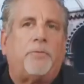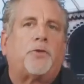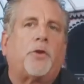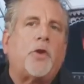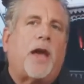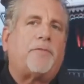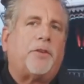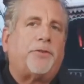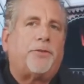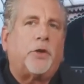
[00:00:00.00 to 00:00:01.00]
So you have
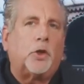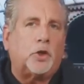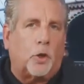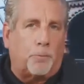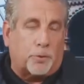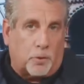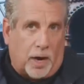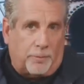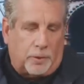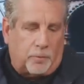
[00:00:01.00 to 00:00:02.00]
this social
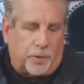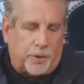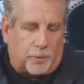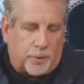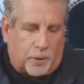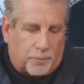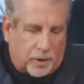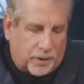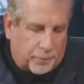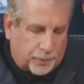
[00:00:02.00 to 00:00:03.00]
problem. Well, you're
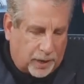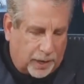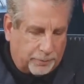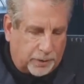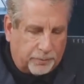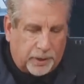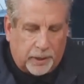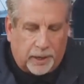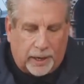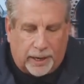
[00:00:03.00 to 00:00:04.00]
part of the problem.
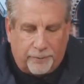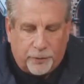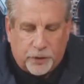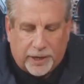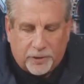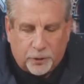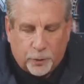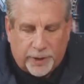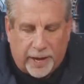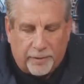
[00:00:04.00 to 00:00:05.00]
Check
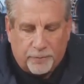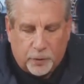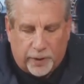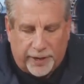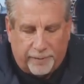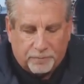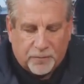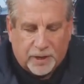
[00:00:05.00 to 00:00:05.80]
this one out. You ready?